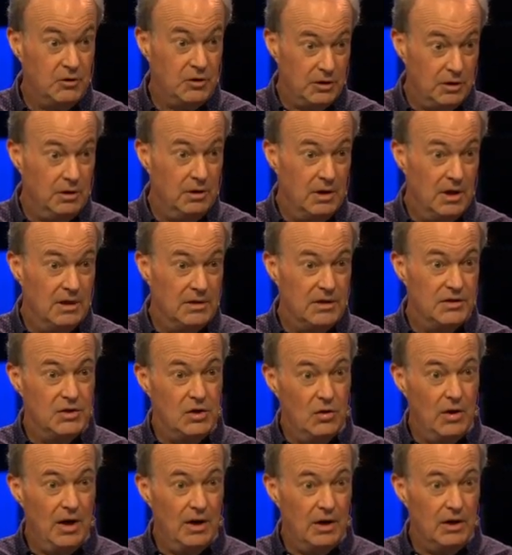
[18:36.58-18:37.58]
Sure. Does
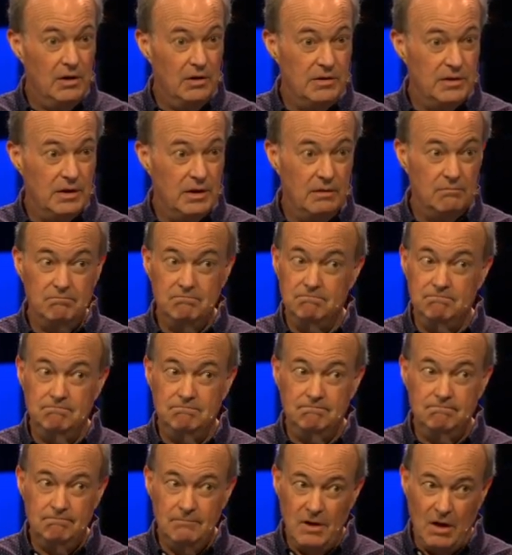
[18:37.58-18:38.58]
he know how to use it?
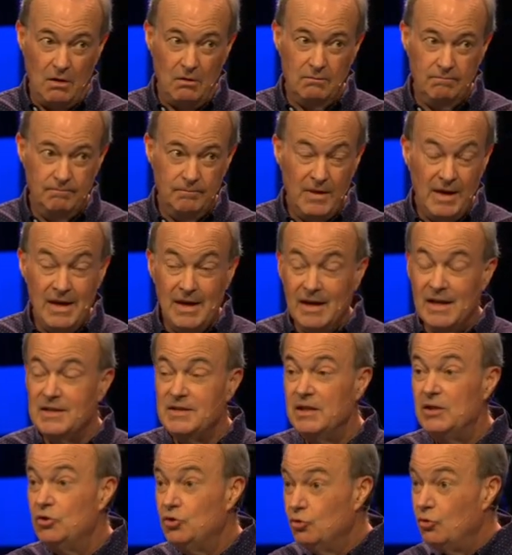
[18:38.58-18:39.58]
No.
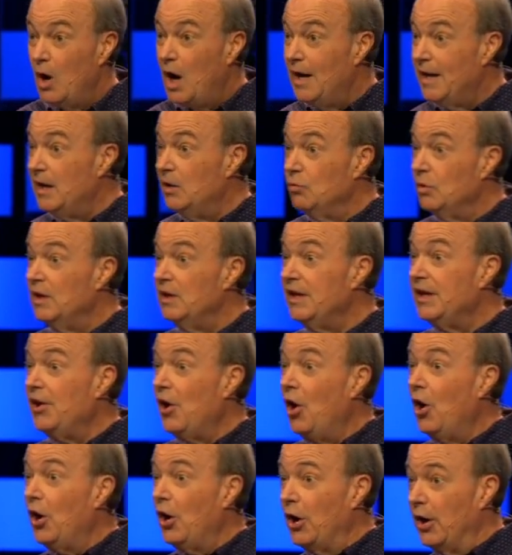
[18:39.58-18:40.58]
Is he trying really
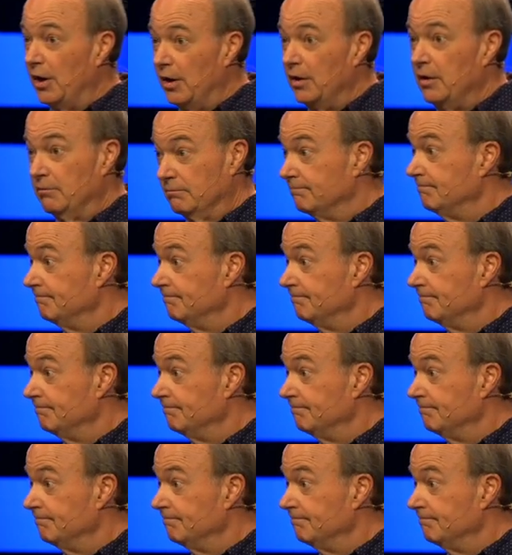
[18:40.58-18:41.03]
hard?